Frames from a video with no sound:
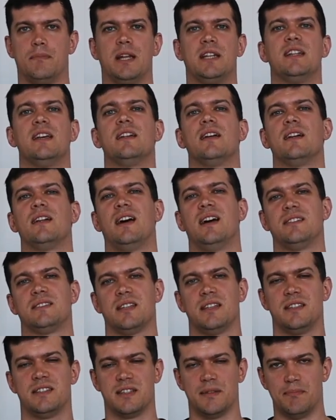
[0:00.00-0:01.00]
But Netherlands
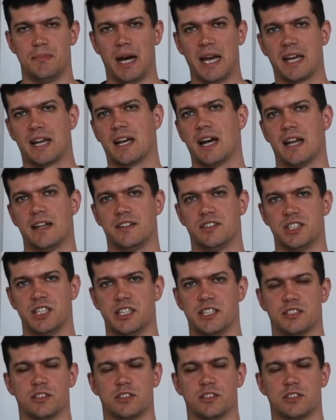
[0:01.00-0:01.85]
is a bike country,